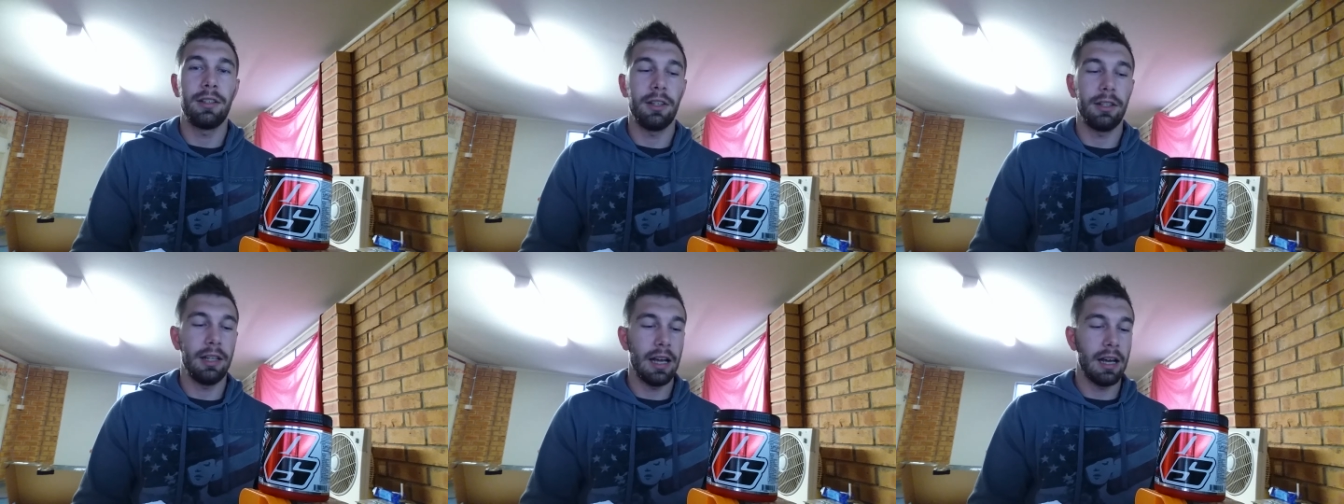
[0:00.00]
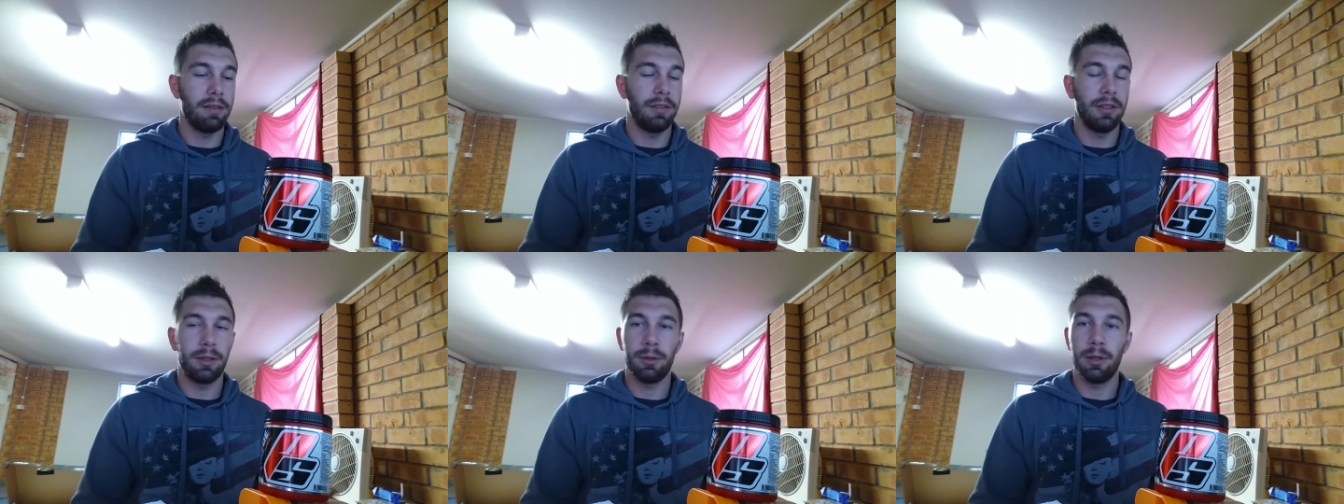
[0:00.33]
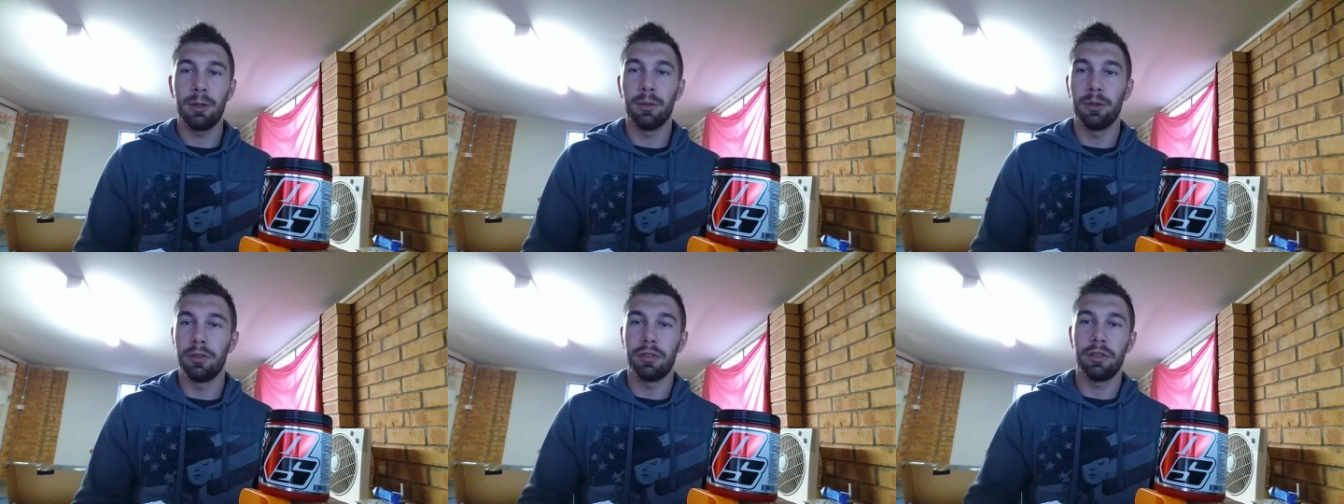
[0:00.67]
So you're having
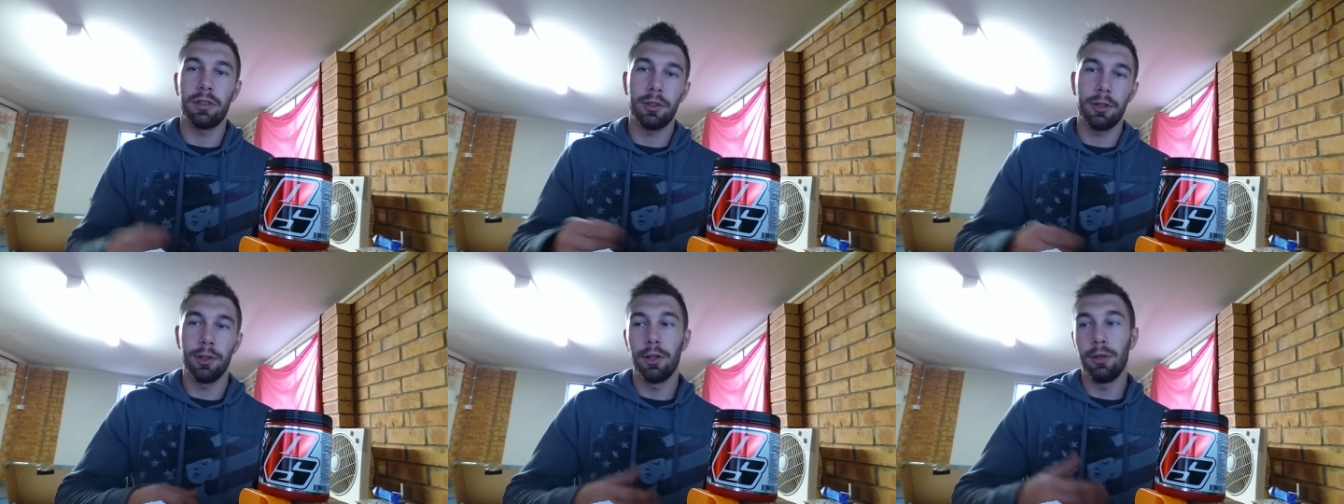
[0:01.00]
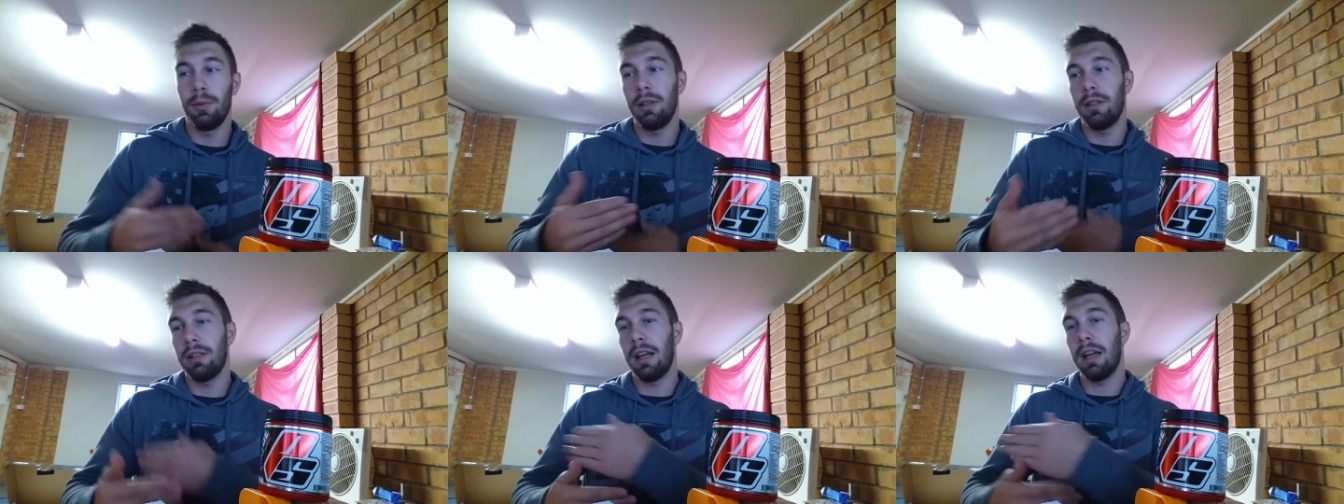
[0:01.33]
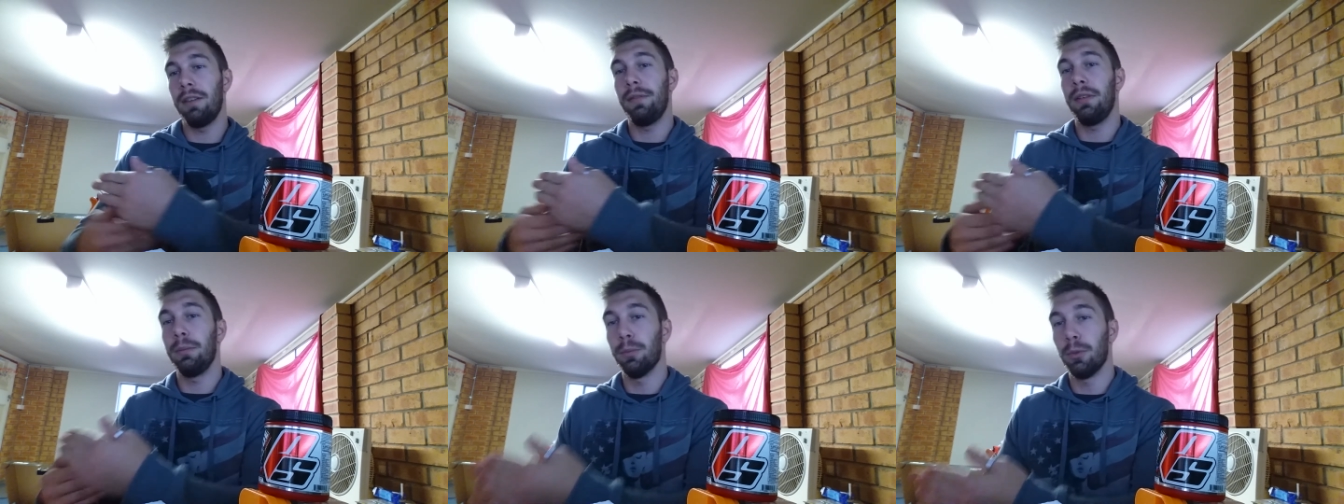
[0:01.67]
3/4 of a scoop, you're
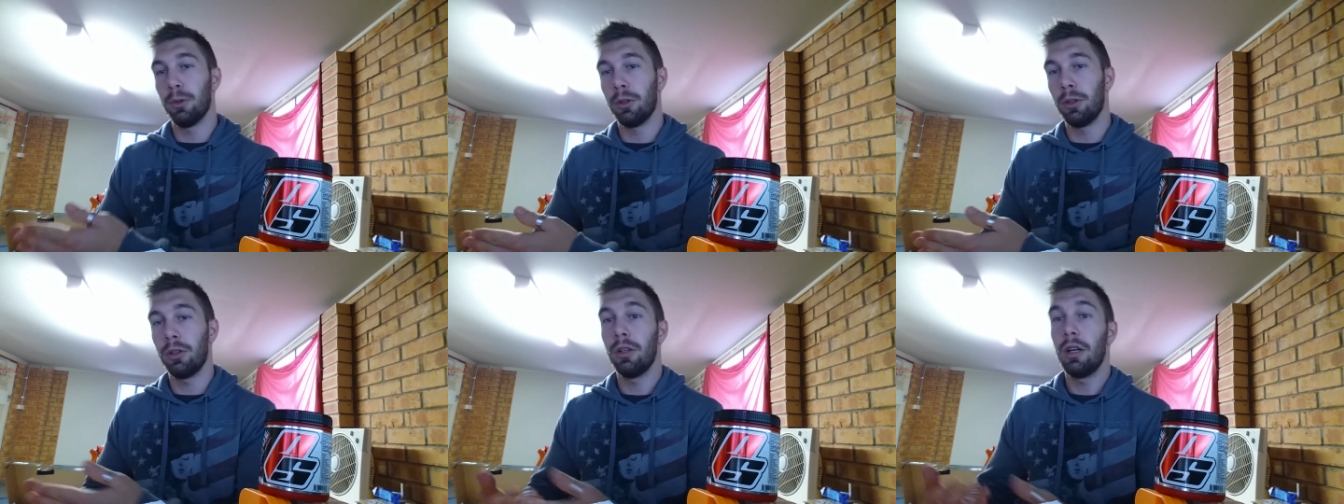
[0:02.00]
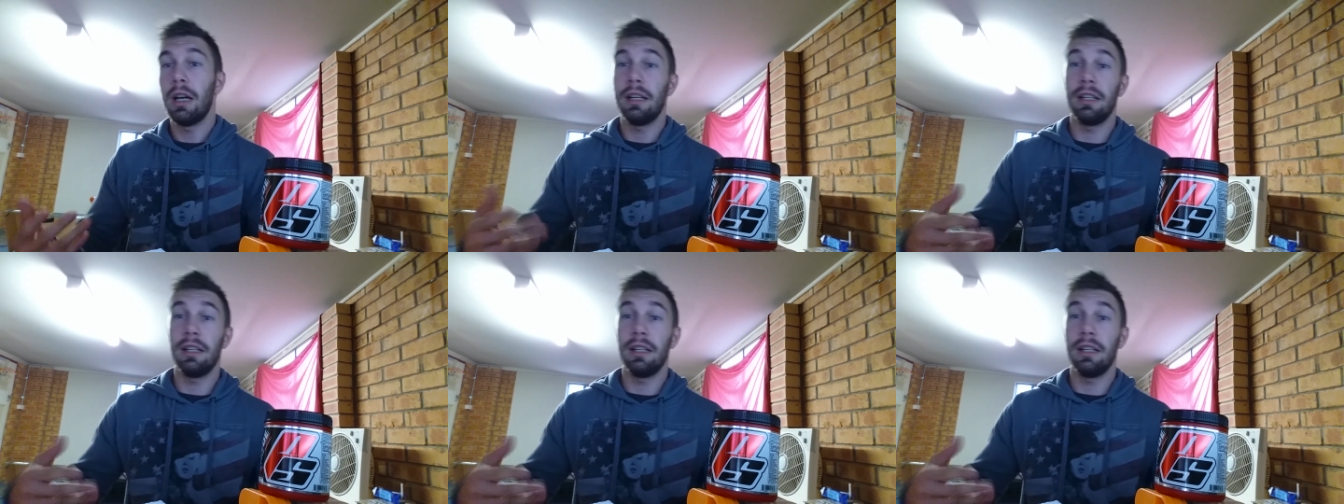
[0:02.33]
saving more,